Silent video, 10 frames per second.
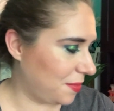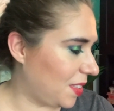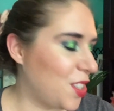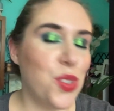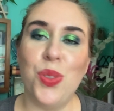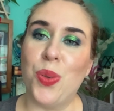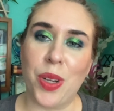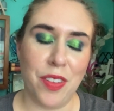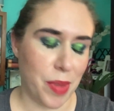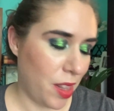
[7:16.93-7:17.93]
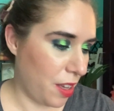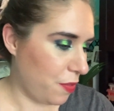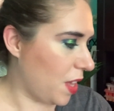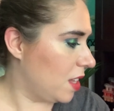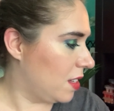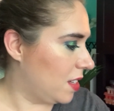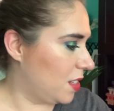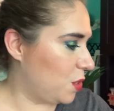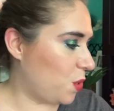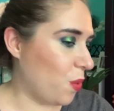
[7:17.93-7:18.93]
The story of my life.
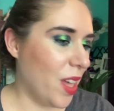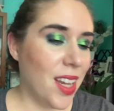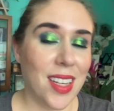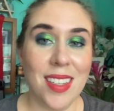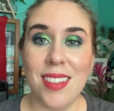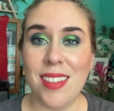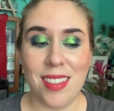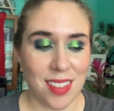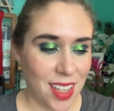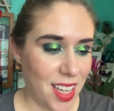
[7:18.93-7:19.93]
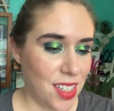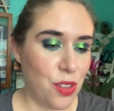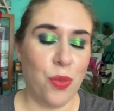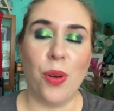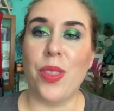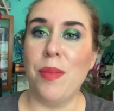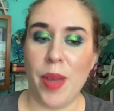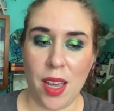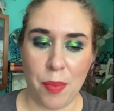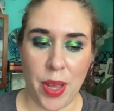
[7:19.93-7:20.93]
So that is it for the
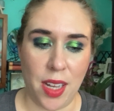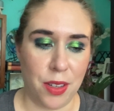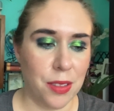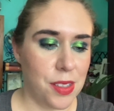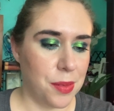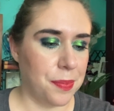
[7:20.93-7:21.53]
makeup panners.